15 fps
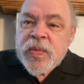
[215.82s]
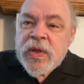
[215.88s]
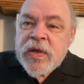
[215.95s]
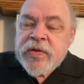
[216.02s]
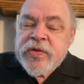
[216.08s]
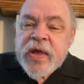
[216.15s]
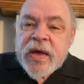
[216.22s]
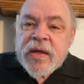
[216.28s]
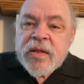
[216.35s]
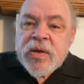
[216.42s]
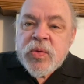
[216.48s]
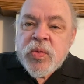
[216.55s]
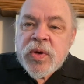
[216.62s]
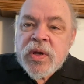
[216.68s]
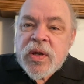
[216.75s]
exactly
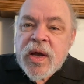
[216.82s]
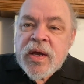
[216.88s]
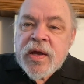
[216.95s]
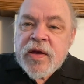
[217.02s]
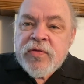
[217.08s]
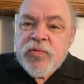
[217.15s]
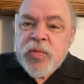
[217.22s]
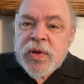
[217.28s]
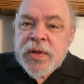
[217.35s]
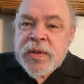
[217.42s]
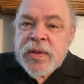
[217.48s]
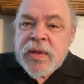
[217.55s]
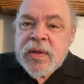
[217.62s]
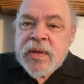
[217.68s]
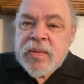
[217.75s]
what I have
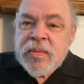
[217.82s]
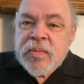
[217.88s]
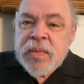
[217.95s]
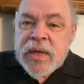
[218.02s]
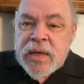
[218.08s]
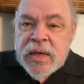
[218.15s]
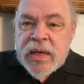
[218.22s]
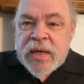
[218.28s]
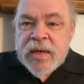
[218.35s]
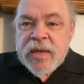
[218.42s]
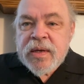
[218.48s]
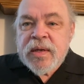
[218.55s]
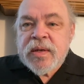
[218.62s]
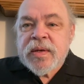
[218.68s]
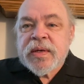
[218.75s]
been meaning.
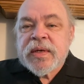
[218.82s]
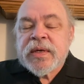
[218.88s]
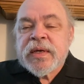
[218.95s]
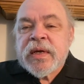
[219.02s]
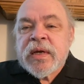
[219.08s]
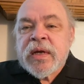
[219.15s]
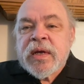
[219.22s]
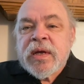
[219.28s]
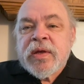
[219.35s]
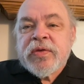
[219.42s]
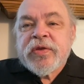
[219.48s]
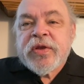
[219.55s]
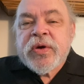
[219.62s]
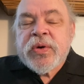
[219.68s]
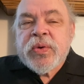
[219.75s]

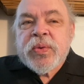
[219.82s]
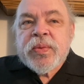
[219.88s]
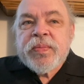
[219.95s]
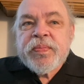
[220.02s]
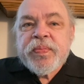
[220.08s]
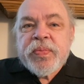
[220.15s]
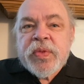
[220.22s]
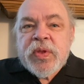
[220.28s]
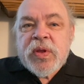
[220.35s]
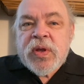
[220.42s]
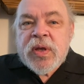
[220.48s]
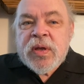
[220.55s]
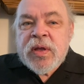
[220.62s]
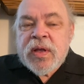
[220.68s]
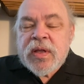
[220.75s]
So
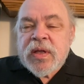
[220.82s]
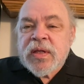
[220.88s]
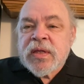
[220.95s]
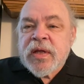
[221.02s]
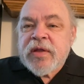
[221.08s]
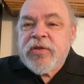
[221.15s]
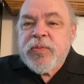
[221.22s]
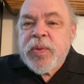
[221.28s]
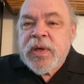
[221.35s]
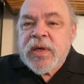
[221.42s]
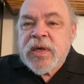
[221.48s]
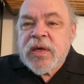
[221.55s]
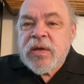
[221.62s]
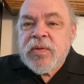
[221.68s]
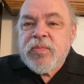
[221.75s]
let's
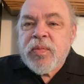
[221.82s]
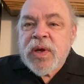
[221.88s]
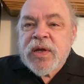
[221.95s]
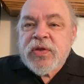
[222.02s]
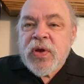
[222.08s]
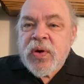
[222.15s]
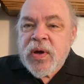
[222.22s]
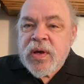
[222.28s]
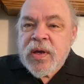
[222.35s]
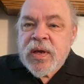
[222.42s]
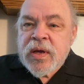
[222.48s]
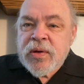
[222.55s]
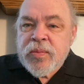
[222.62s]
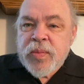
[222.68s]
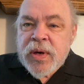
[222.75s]
begin by
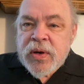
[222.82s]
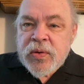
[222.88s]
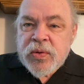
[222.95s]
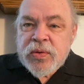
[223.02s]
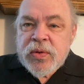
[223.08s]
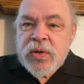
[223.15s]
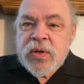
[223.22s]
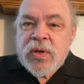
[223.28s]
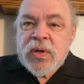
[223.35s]
talking about